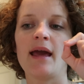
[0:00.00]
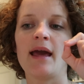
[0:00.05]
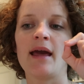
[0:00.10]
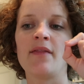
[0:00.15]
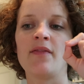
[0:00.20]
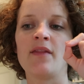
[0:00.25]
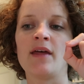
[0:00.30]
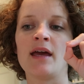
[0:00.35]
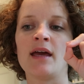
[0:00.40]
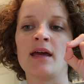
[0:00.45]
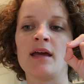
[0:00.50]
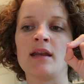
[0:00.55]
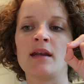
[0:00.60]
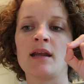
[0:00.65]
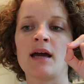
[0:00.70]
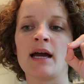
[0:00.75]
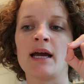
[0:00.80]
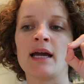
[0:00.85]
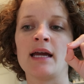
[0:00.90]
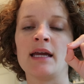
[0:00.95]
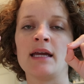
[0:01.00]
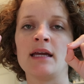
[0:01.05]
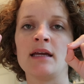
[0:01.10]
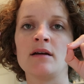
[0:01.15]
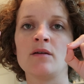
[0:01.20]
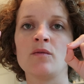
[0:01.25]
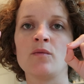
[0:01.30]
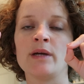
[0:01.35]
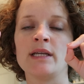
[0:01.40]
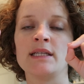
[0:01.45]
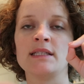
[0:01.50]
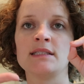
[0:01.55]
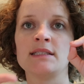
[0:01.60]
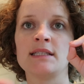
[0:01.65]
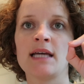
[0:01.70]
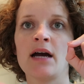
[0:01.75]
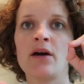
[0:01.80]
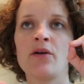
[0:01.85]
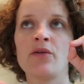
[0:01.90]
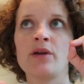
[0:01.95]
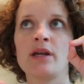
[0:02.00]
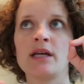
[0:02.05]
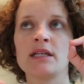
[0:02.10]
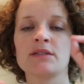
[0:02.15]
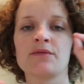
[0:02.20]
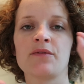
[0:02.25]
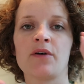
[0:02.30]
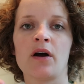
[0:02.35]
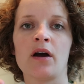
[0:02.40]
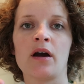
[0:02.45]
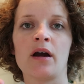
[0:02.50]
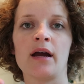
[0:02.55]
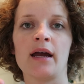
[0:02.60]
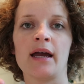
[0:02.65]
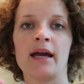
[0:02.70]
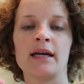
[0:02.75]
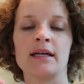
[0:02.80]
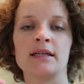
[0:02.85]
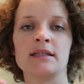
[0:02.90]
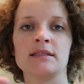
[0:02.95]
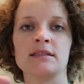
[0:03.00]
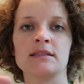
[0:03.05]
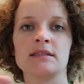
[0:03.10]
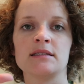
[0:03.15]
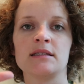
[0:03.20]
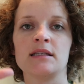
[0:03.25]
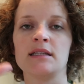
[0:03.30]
And then I went down as far as